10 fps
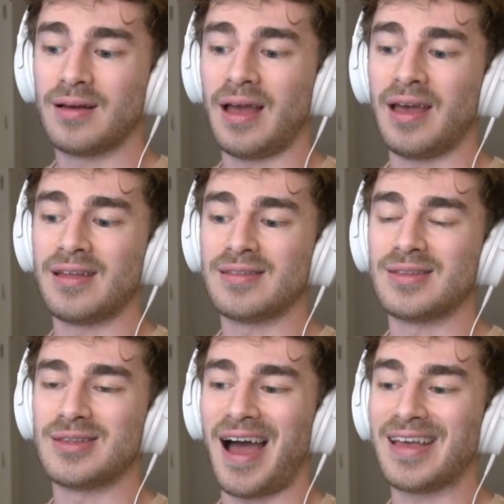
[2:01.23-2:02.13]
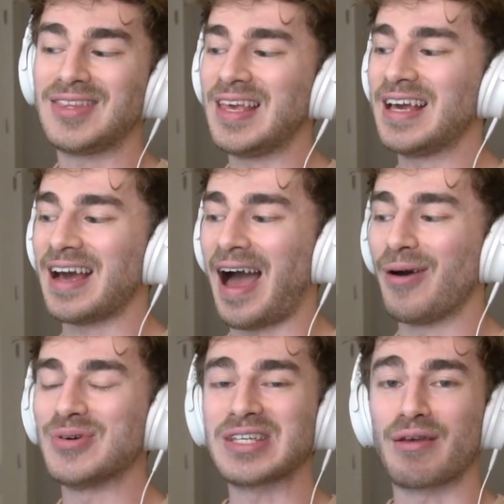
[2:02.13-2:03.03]
And I think
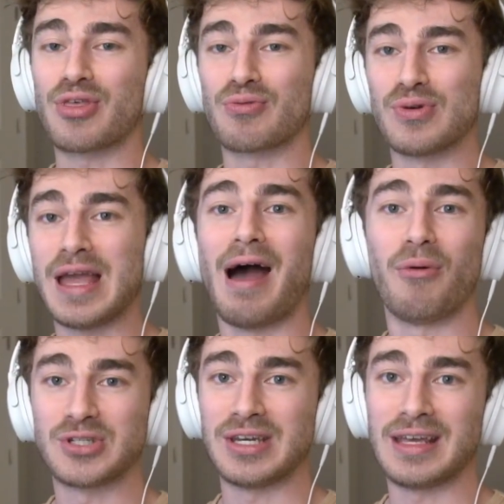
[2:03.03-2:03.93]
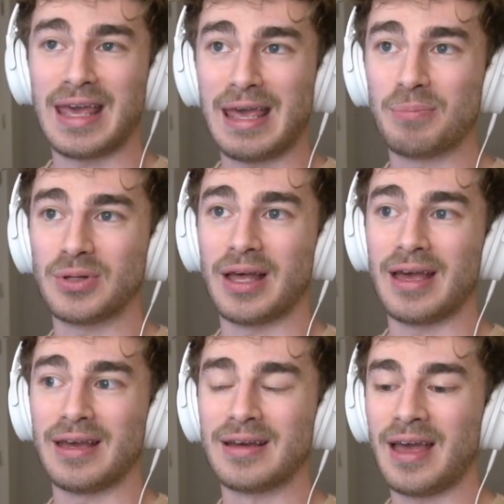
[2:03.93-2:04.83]
I was like 3 hours into
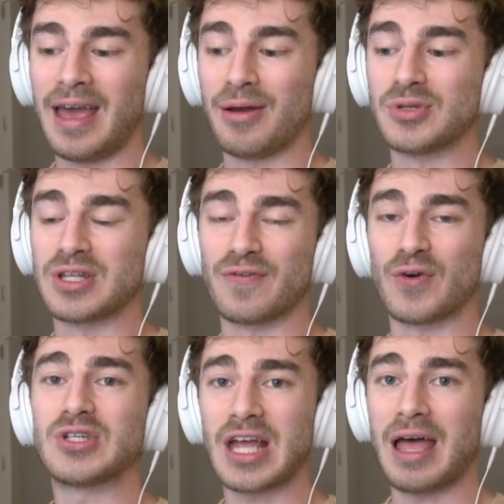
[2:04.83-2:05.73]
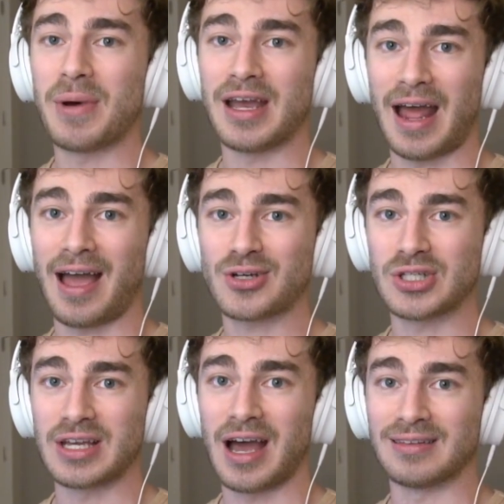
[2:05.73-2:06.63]
gameplay, and it was the first time I had
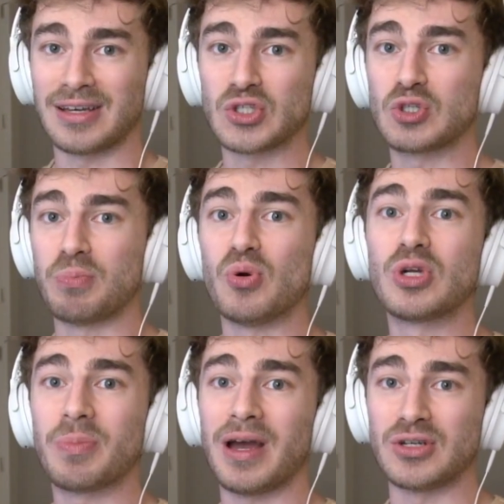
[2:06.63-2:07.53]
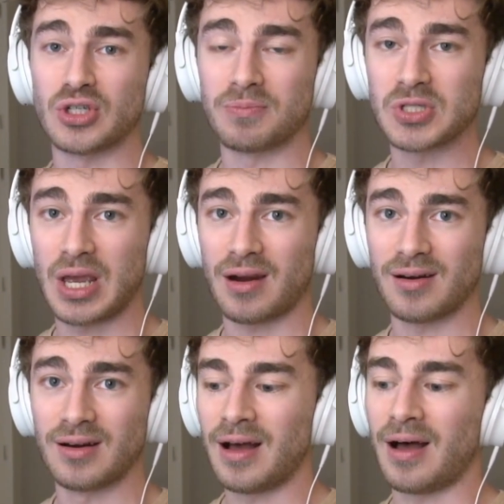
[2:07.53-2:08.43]
actually gotten like spooked by a jump
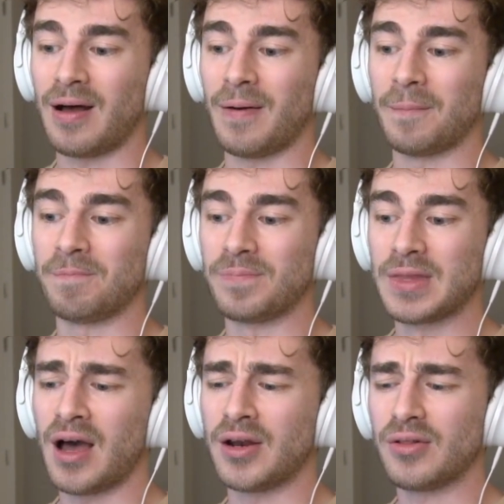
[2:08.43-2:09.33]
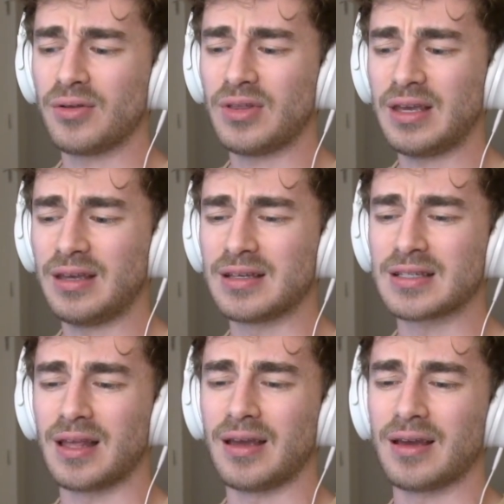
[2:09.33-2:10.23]
scare. Another thing
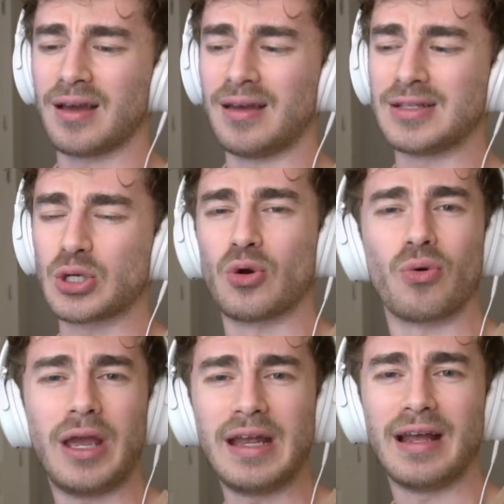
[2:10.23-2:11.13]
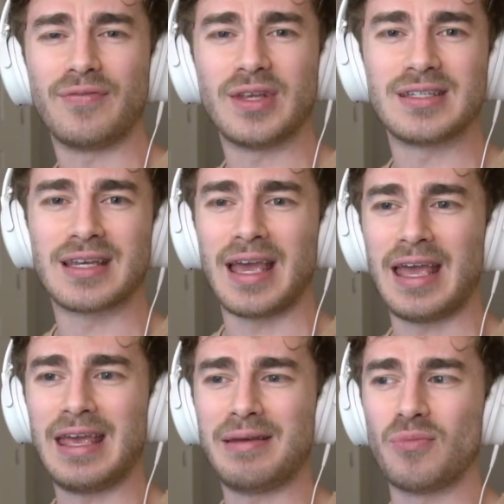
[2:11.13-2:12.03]
is like, it's great if this
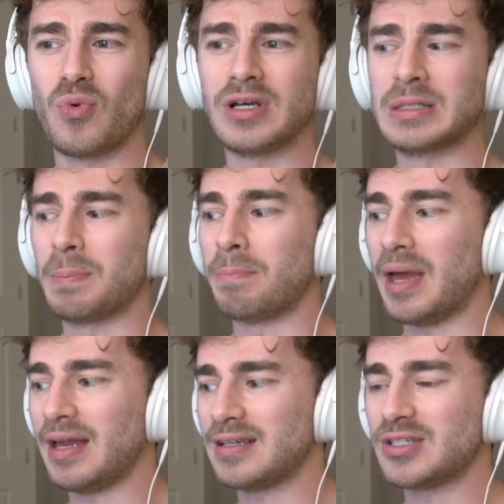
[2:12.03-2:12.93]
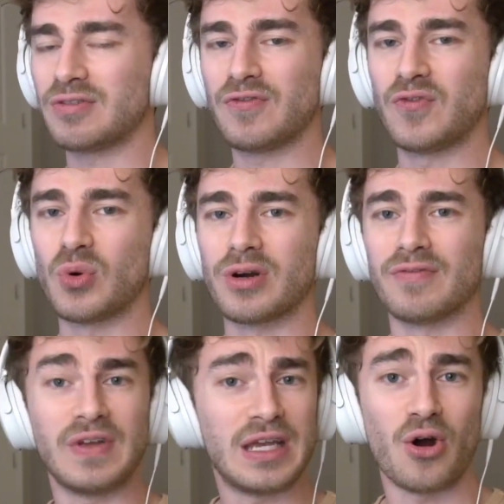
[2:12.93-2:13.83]
game was meant for
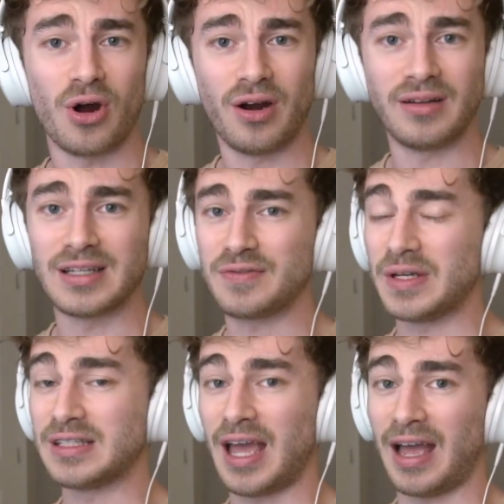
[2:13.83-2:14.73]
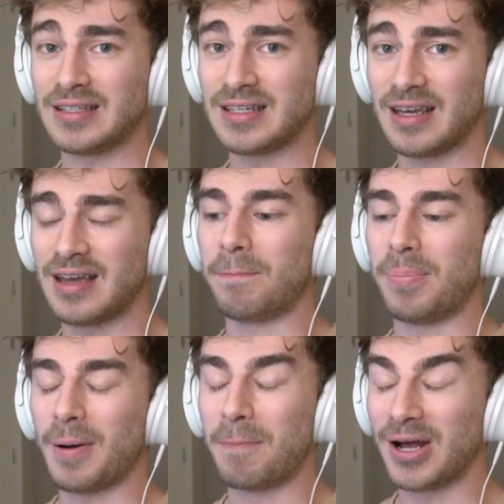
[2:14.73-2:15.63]
VR. That's fantastic.
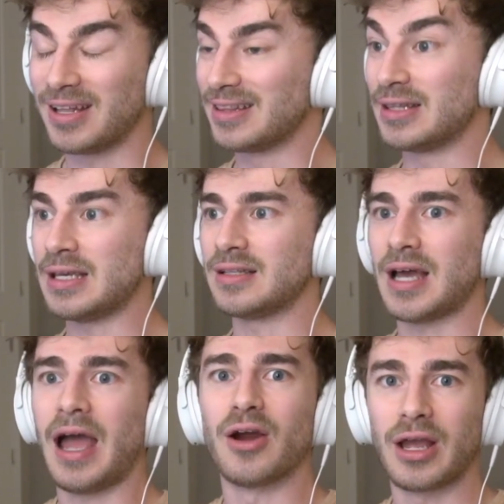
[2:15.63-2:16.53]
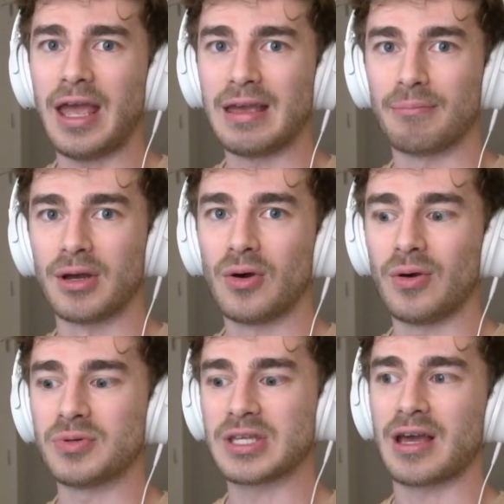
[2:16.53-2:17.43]
But the entire game,
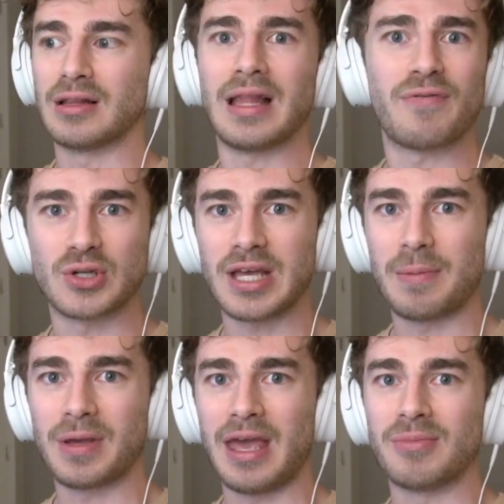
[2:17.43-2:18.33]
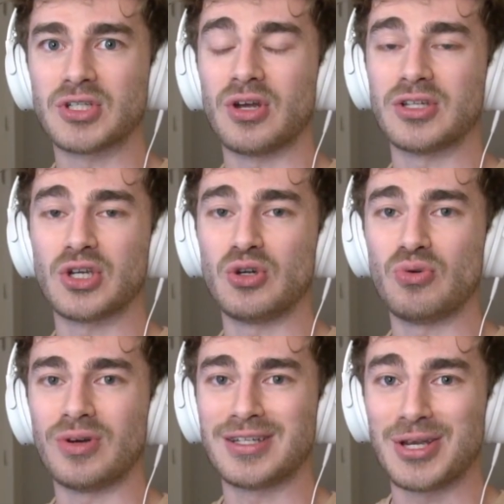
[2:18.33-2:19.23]
it was like a lever type game. It's a
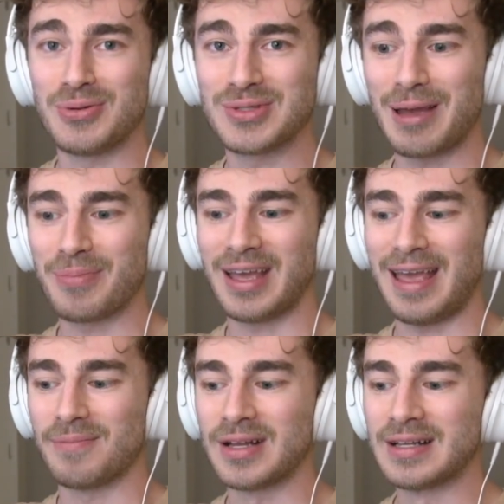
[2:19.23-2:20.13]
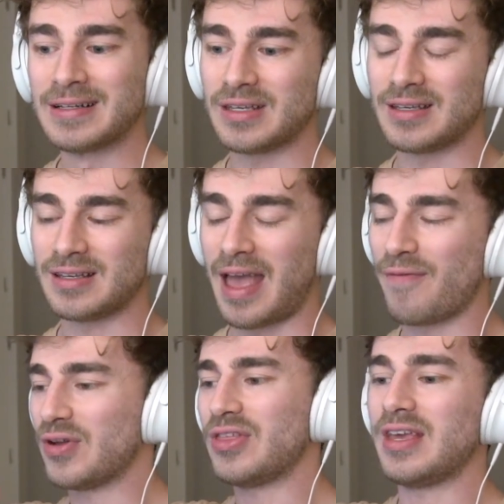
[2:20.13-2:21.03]
new type of game.
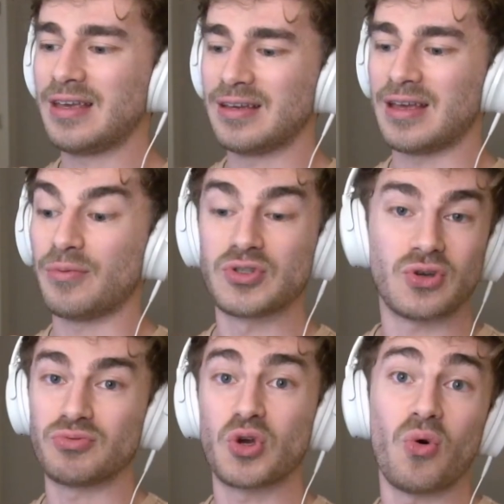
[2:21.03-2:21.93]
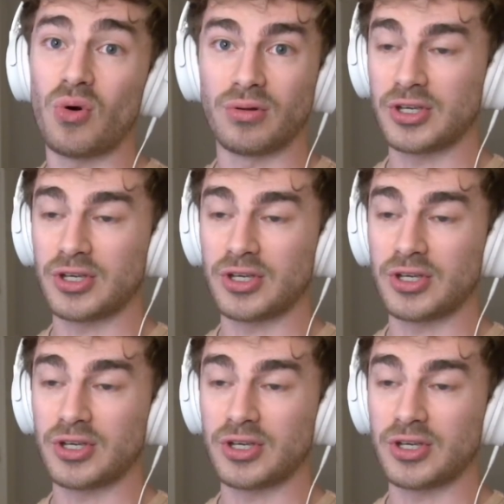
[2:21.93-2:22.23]
Everything, it was cool.